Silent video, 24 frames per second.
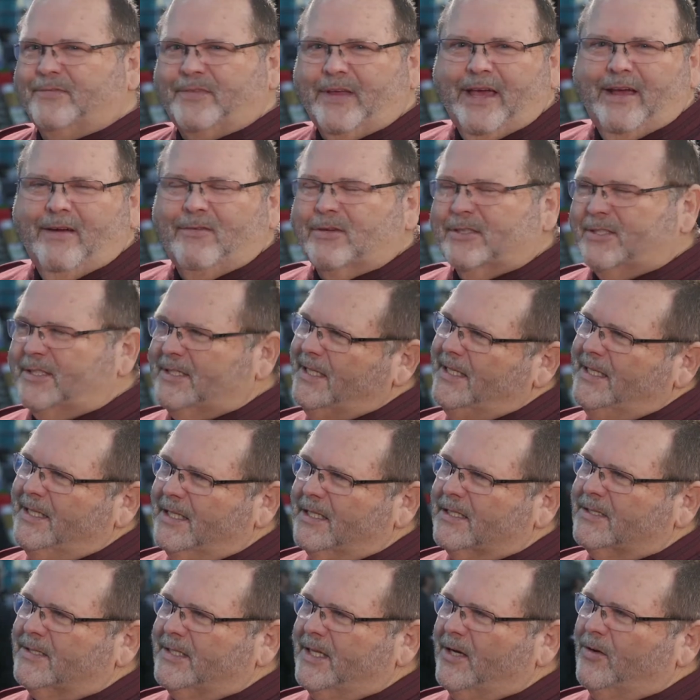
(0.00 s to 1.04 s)
if they ever see
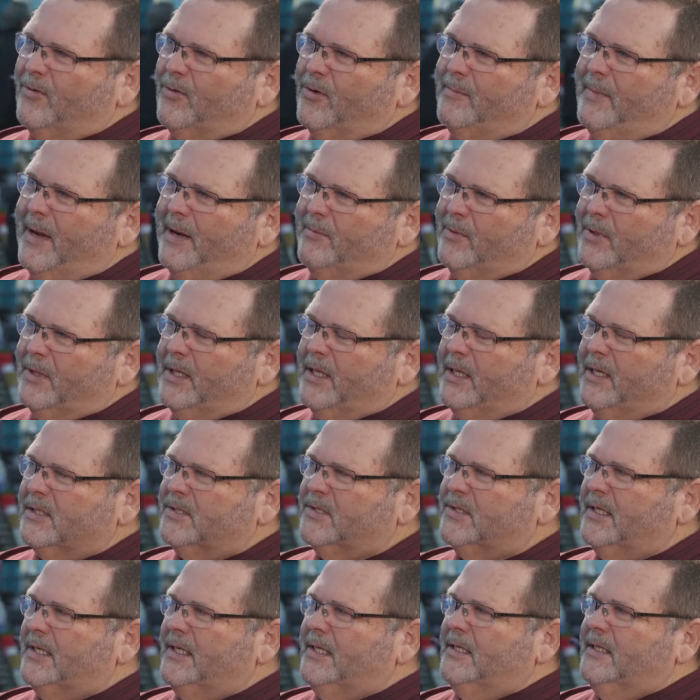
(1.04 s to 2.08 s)
this they'll remember
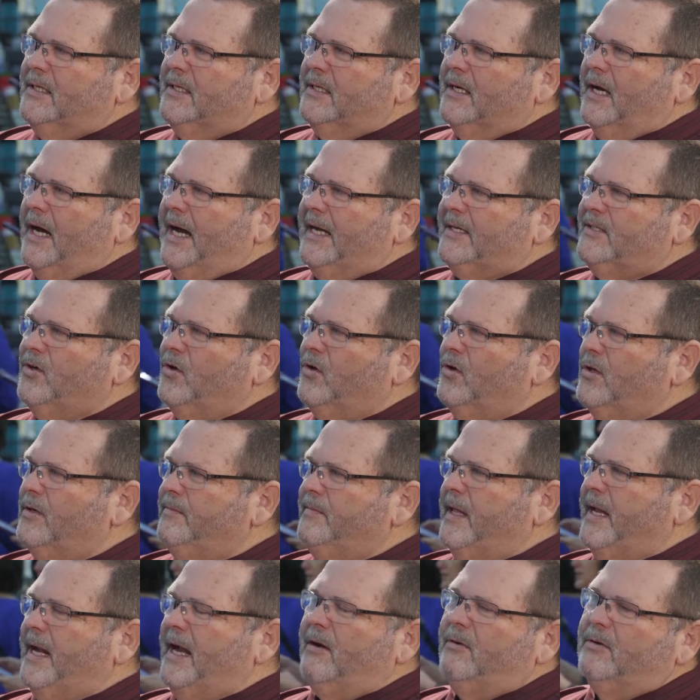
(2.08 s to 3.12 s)
this. I told
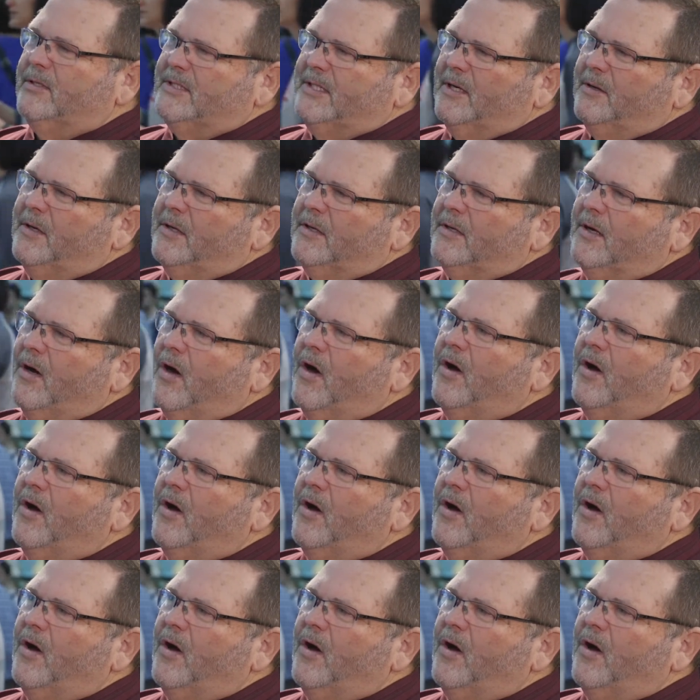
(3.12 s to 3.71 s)
them that I was a